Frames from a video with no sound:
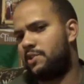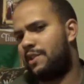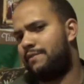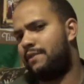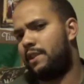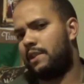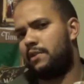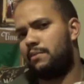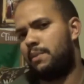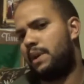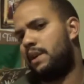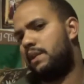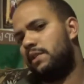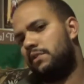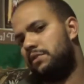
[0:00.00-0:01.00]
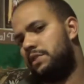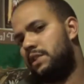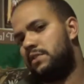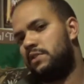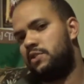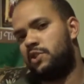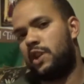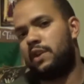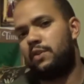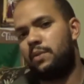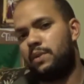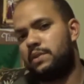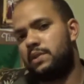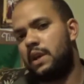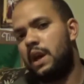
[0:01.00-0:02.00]
I feel like you're being a little
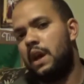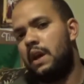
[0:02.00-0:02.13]
disingenuous.